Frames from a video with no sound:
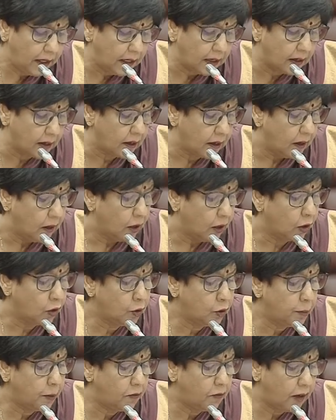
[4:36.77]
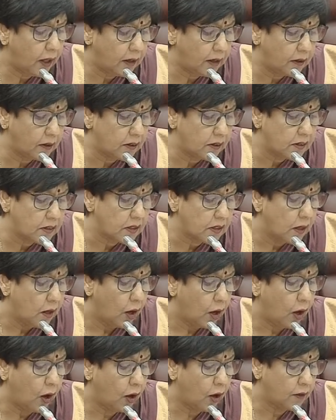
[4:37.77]
We have here a group of
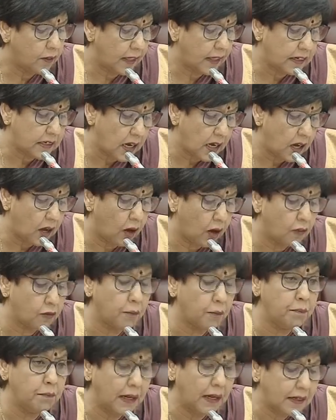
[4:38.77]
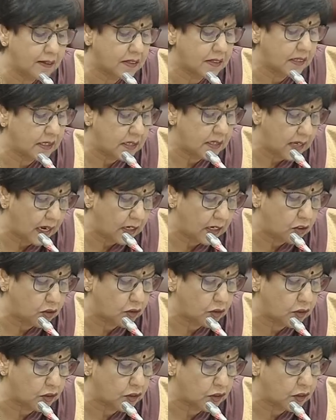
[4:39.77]
learners that are of mixed
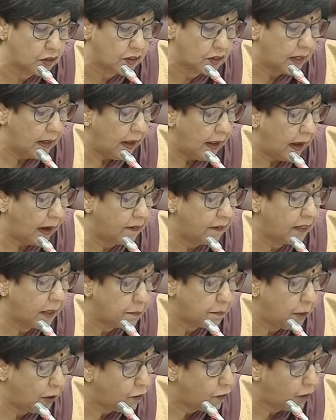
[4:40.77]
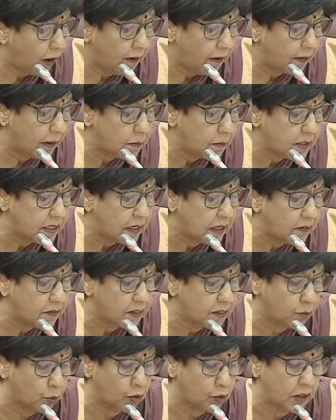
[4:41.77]
intelligences and that may find
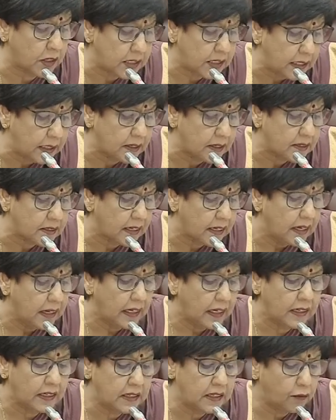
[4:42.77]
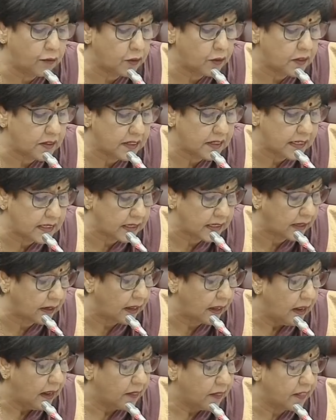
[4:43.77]
themselves more at ease in a
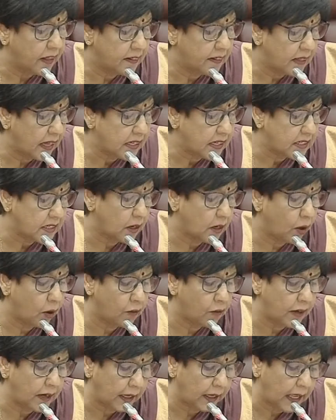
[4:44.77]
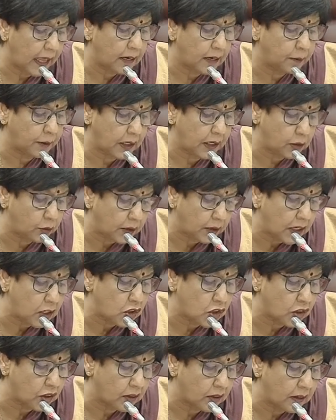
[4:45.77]
different setting than that of an
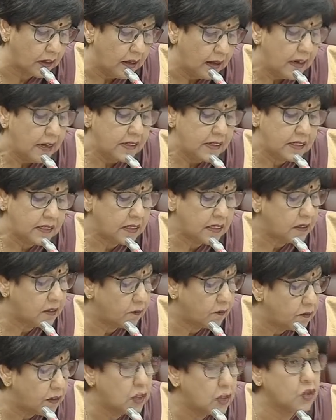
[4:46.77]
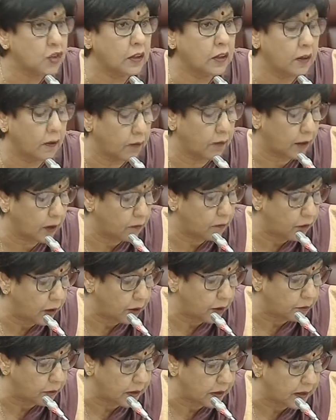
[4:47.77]
academic education. This is a vision
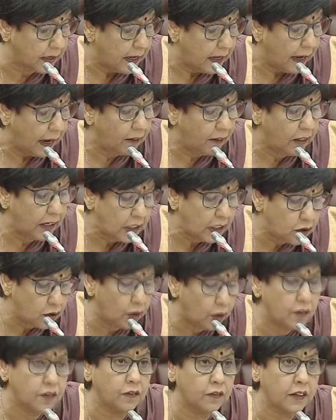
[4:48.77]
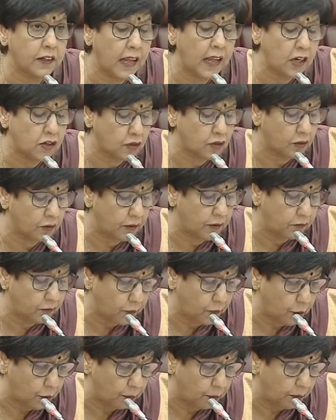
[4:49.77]
of the government and the ethos of the
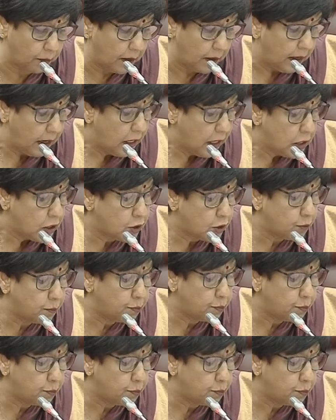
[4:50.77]
national reform,